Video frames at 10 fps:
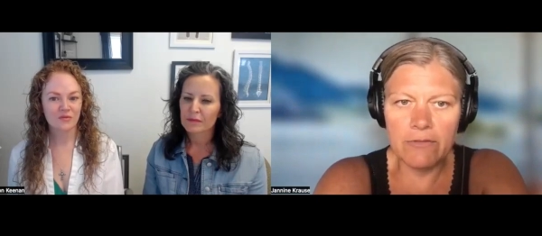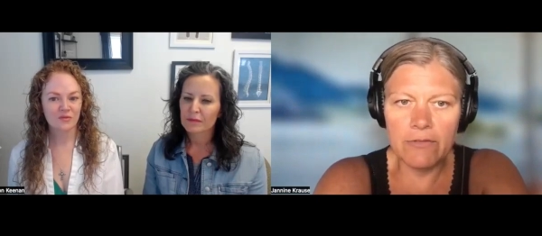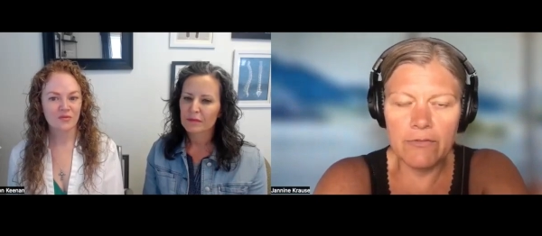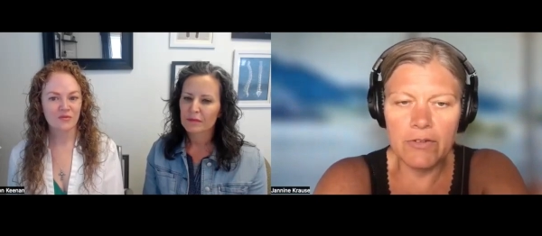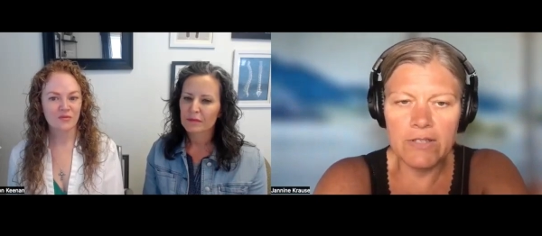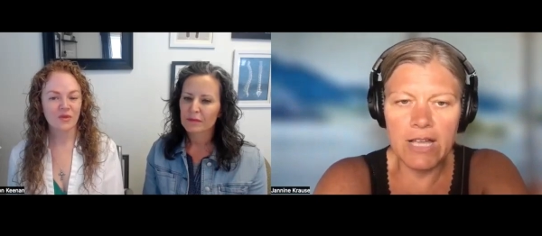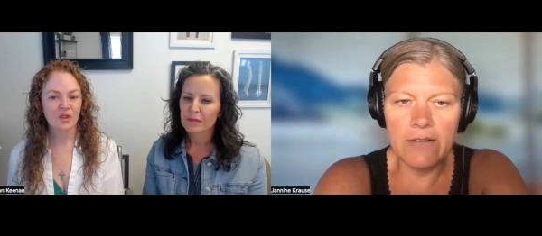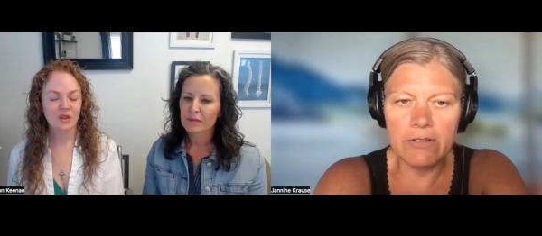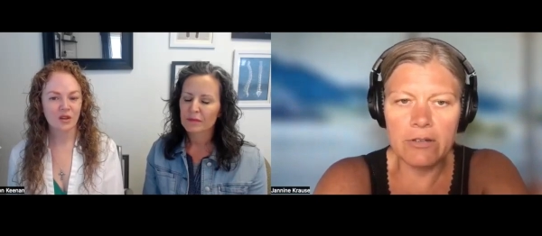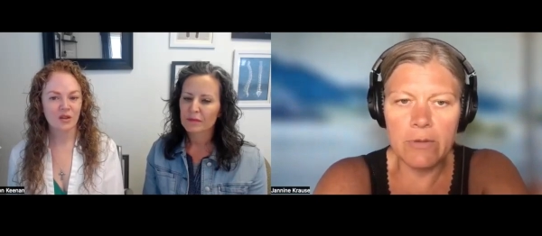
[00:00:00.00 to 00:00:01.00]
Speaker 1: for folks that
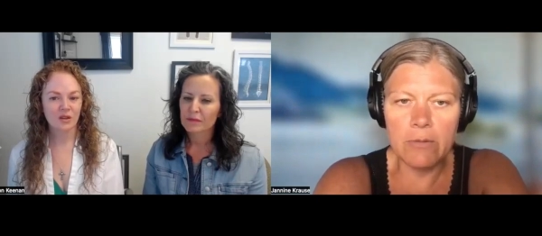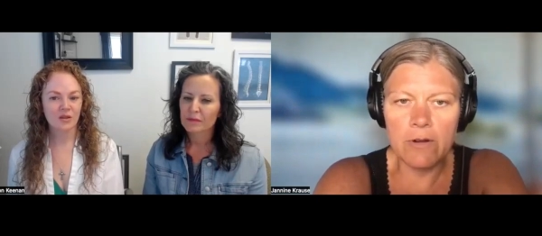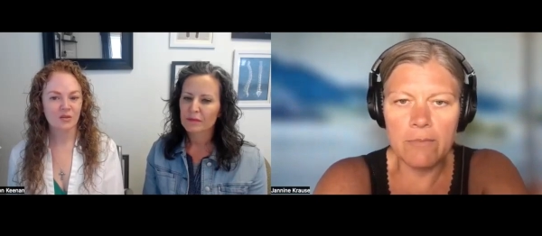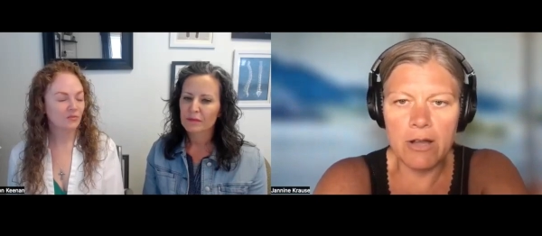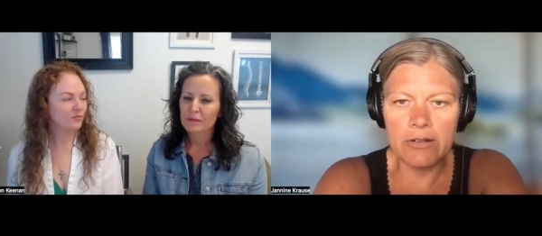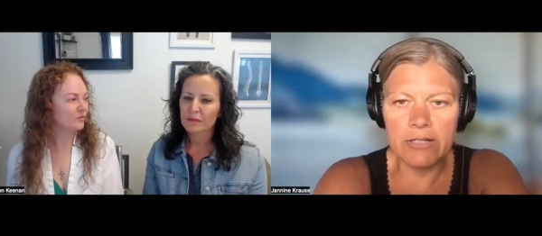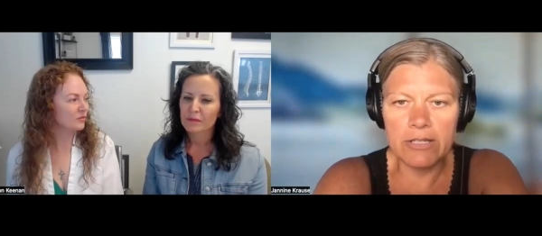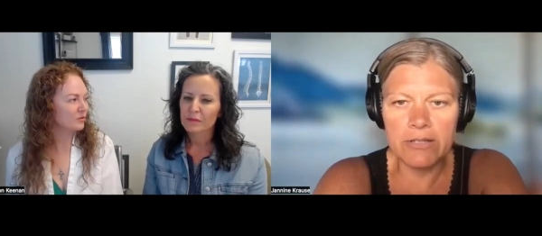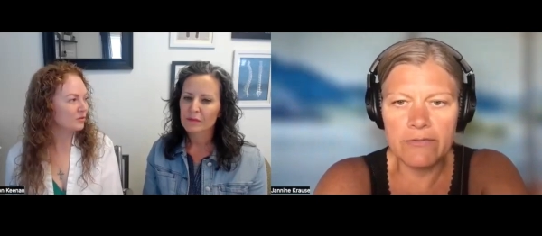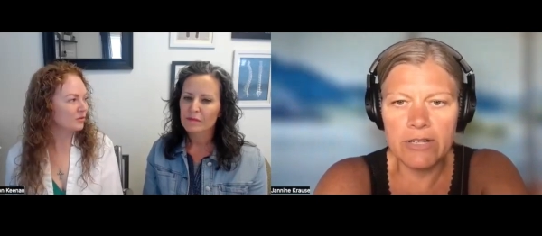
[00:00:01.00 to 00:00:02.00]
have a little bit more moderate
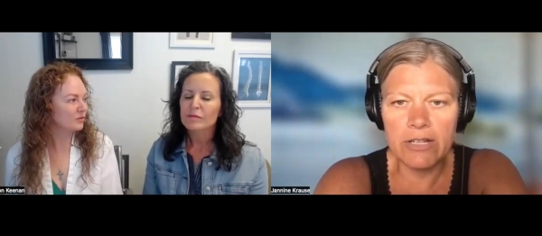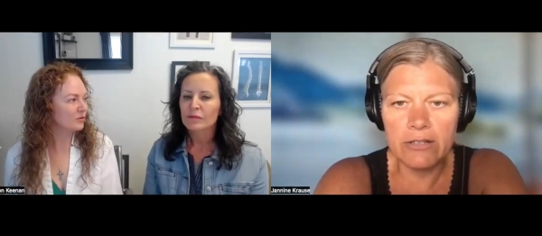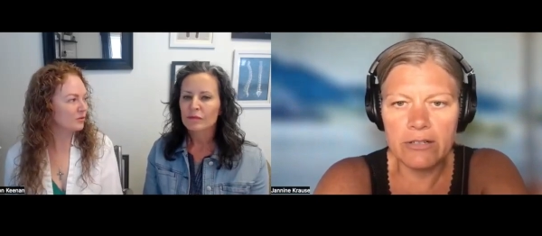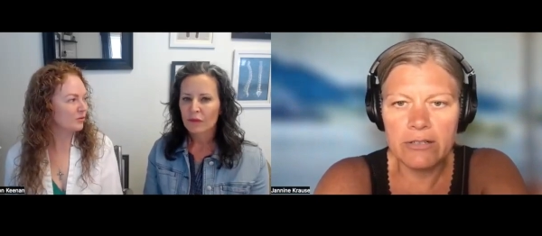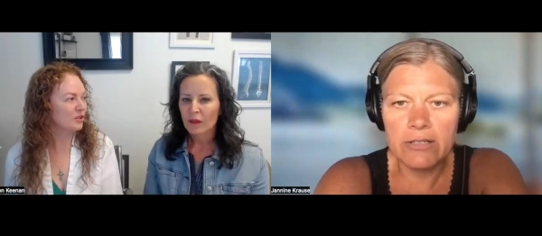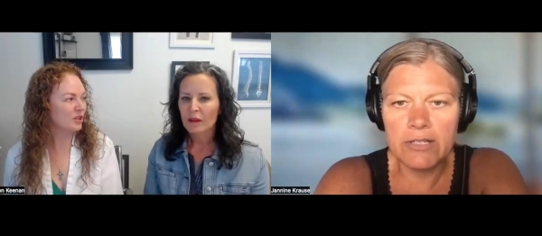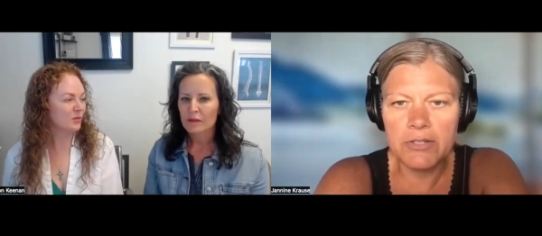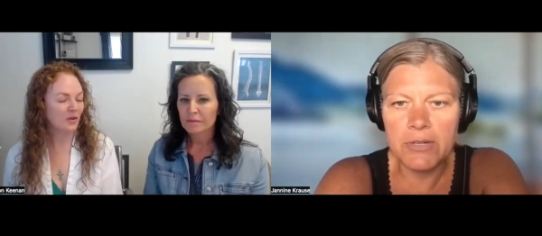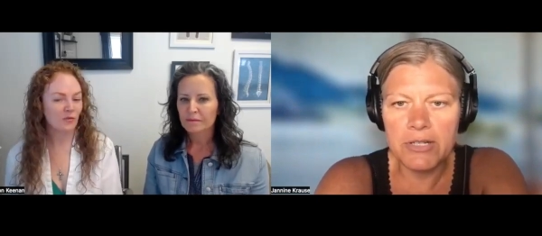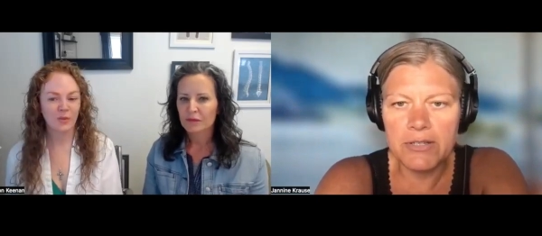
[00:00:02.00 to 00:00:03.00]
to severe
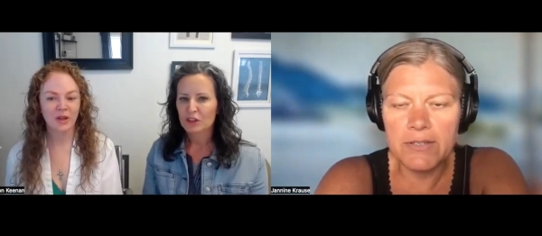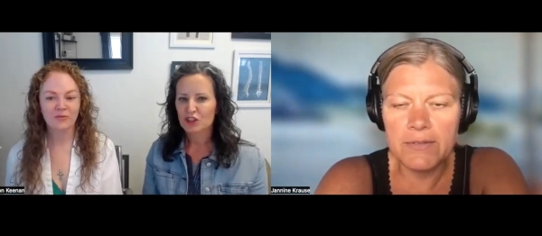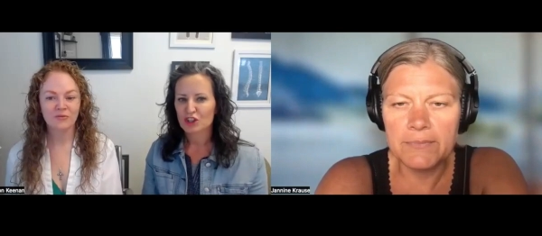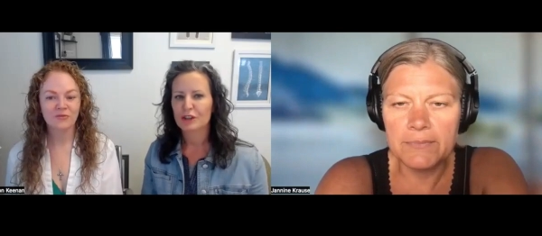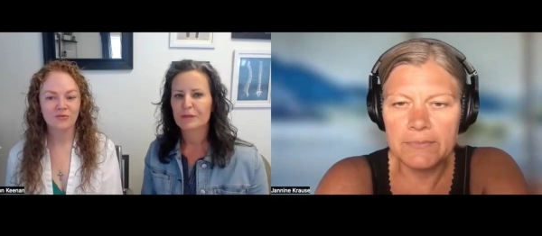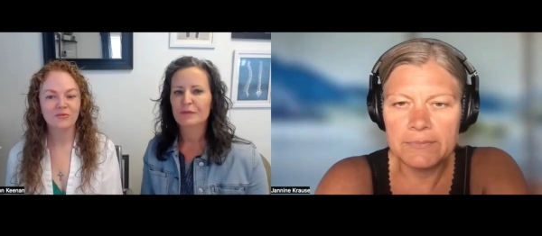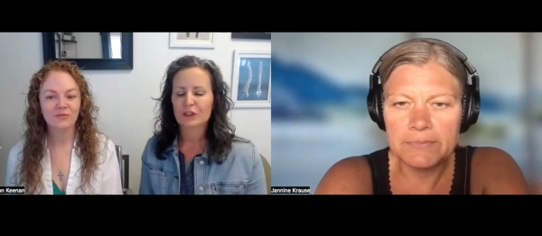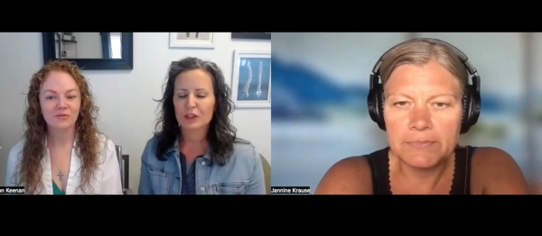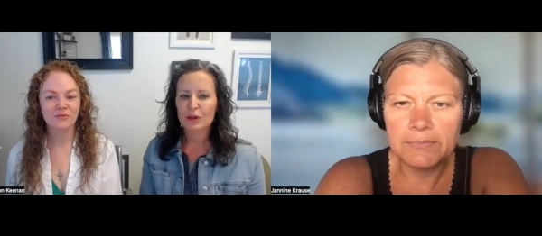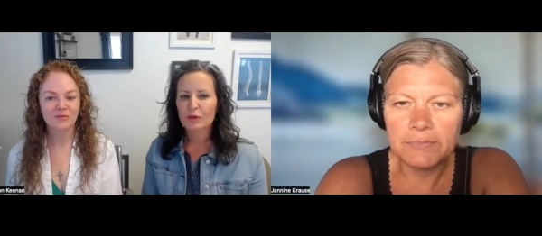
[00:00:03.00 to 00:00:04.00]
situations. Sure.
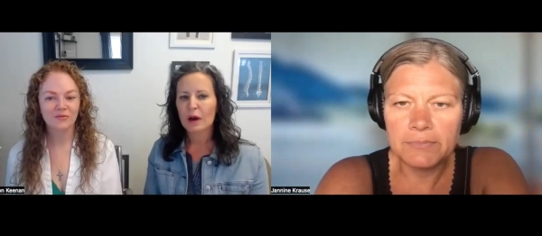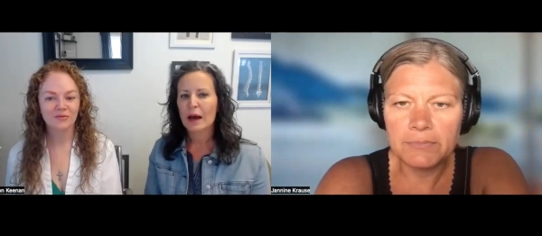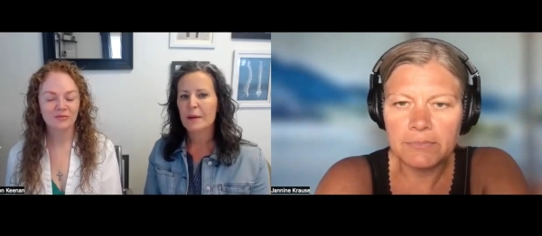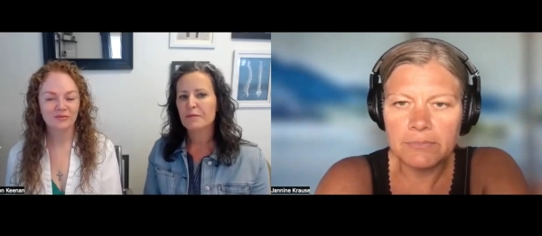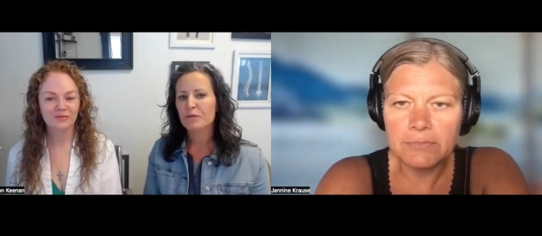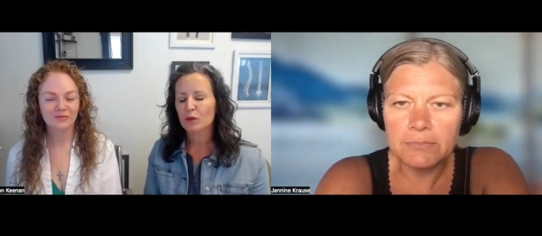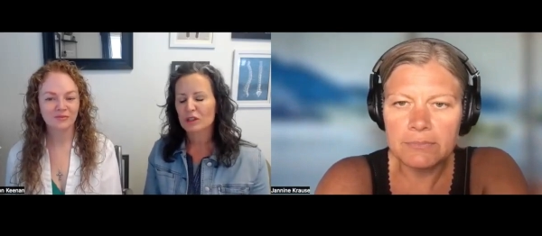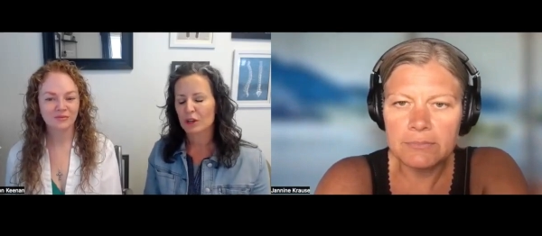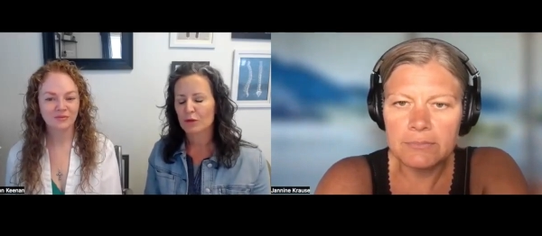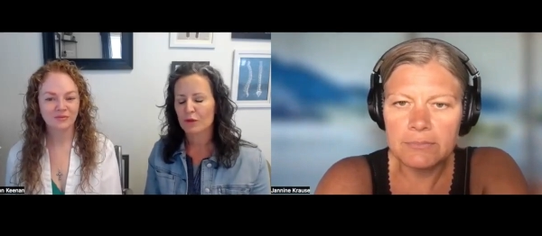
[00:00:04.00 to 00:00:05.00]
Speaker 2: So we'll
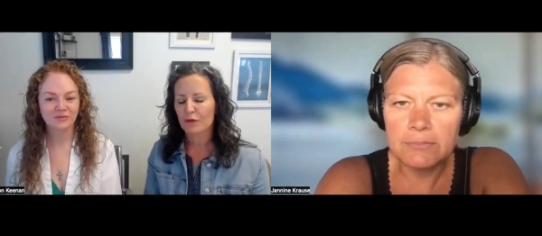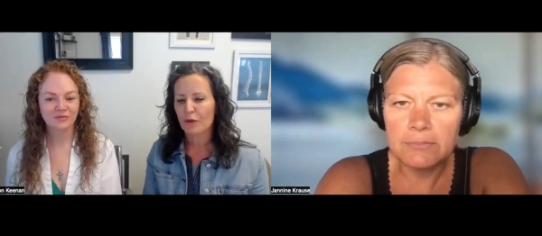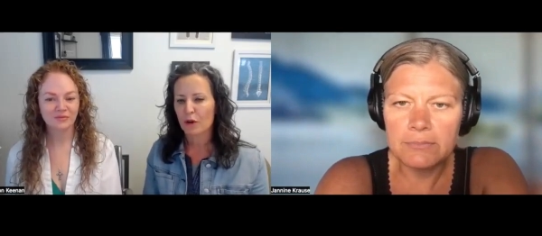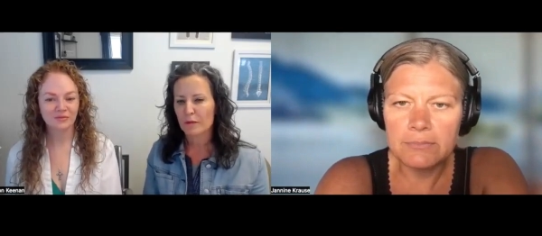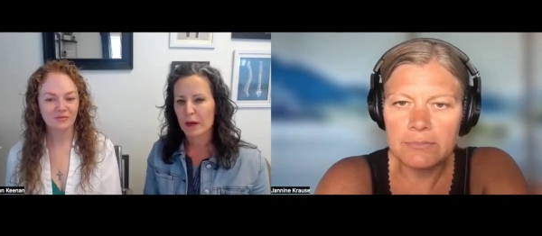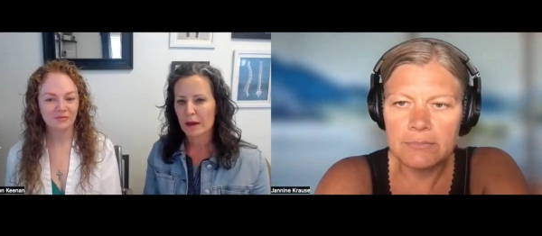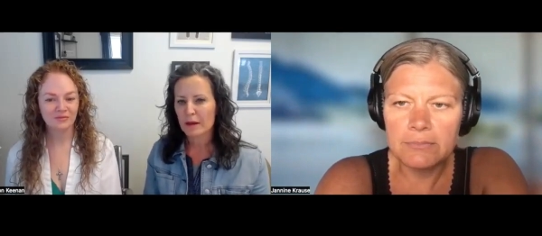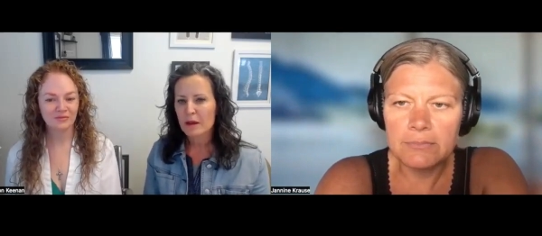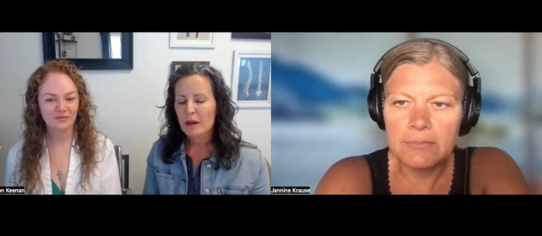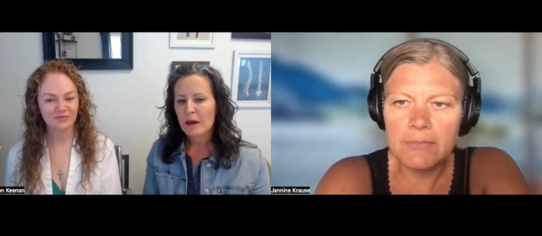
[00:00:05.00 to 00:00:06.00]
start with
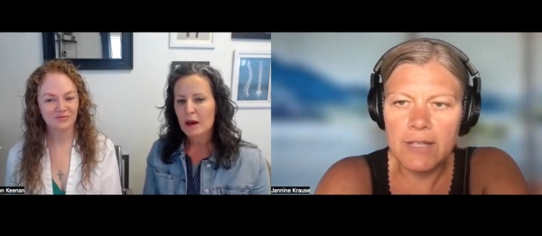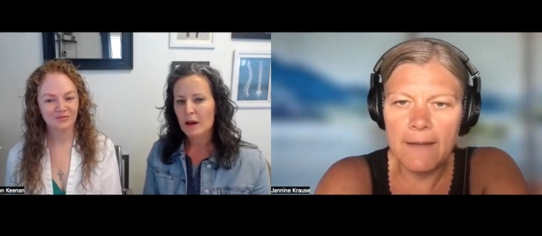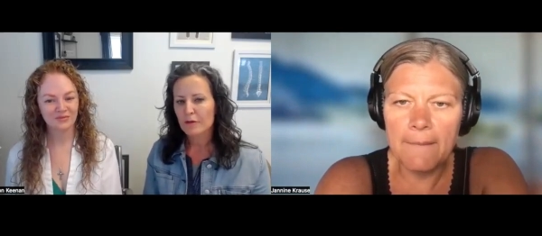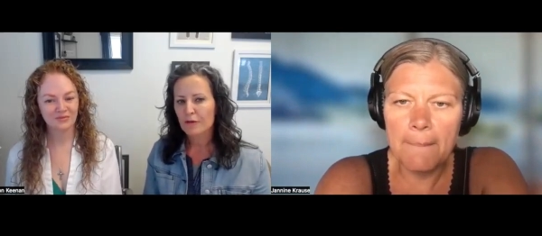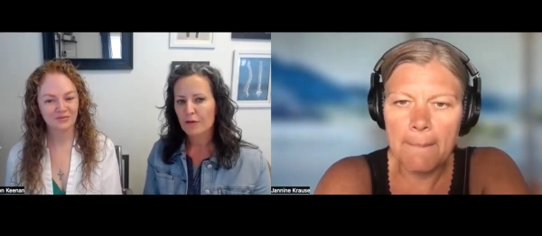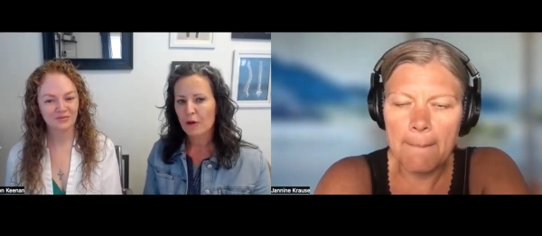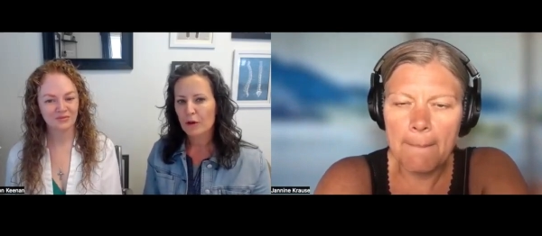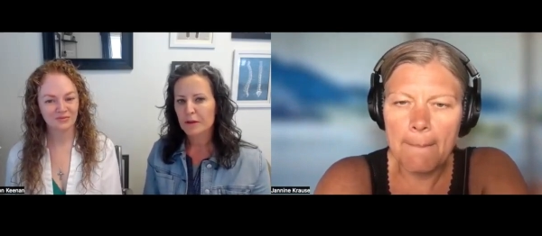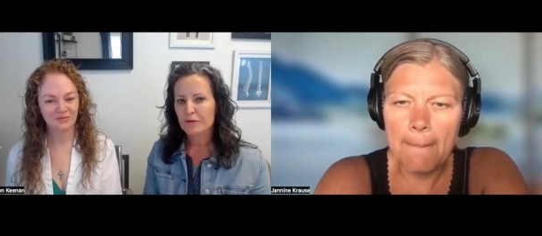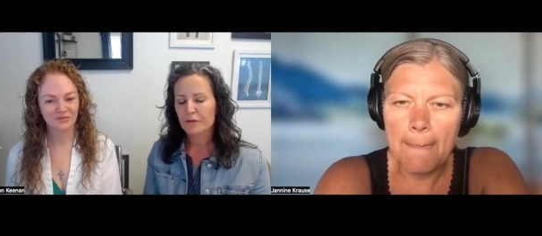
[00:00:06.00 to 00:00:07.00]
Forma. Yeah.
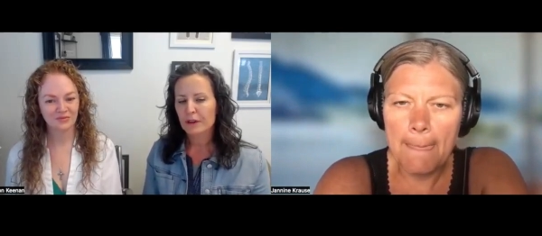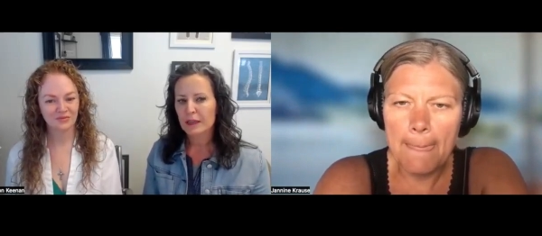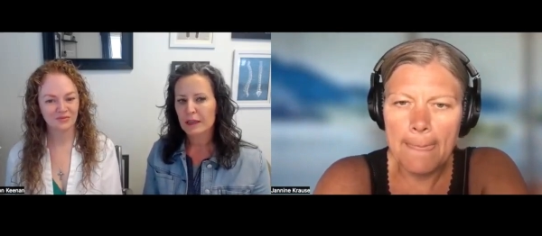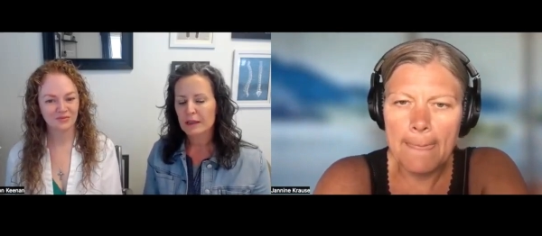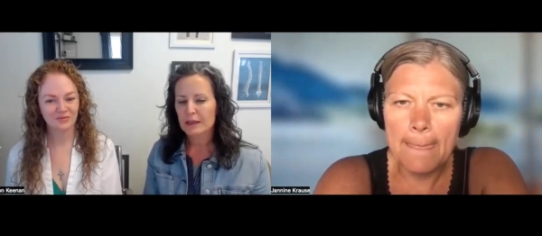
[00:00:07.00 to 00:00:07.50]
Forma V